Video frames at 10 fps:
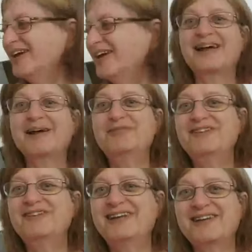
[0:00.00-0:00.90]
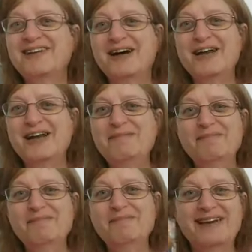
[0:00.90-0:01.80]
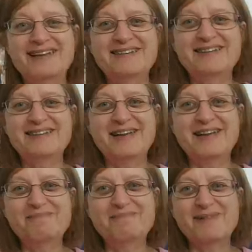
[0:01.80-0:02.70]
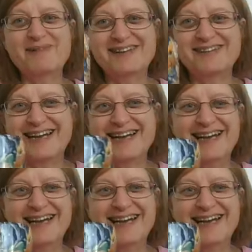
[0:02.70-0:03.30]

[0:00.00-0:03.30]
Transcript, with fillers: Cup of tea time in my Disney mug today.